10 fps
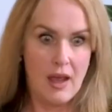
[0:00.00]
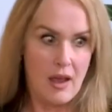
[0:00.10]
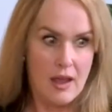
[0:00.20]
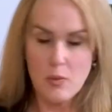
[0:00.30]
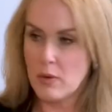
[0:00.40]

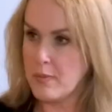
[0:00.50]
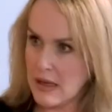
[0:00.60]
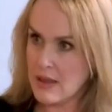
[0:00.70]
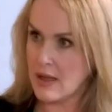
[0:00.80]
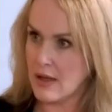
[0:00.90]
he would
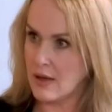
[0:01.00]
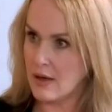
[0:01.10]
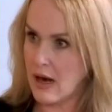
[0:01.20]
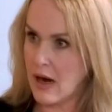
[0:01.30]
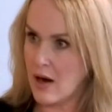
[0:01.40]
be
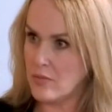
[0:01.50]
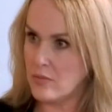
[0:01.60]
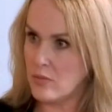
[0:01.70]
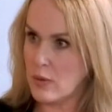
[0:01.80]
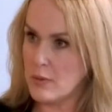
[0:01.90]
there.
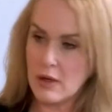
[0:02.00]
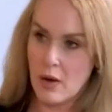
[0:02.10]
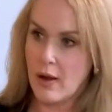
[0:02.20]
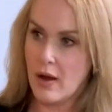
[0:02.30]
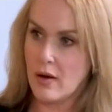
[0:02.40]
We would
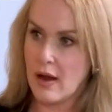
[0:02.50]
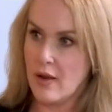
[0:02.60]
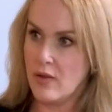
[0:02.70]
go out and